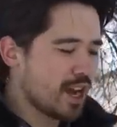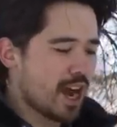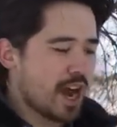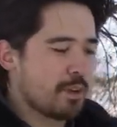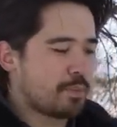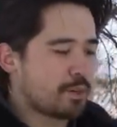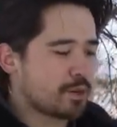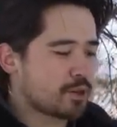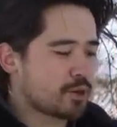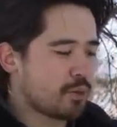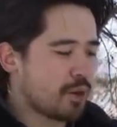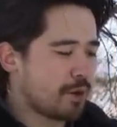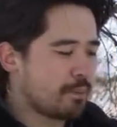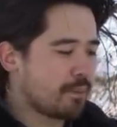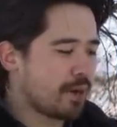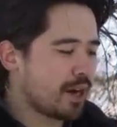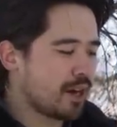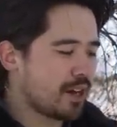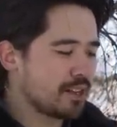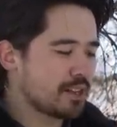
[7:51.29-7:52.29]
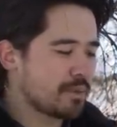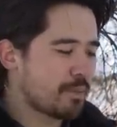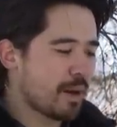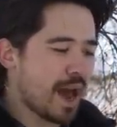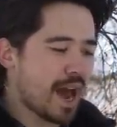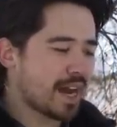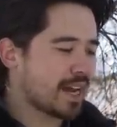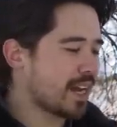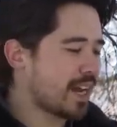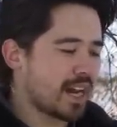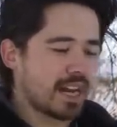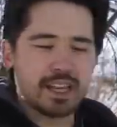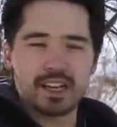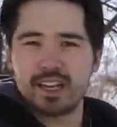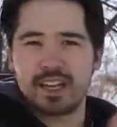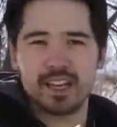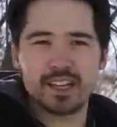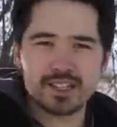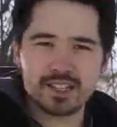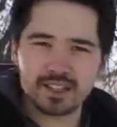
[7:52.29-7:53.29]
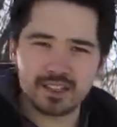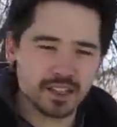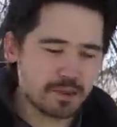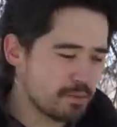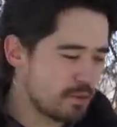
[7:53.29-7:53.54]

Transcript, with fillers: I push one button on the back and I can instantly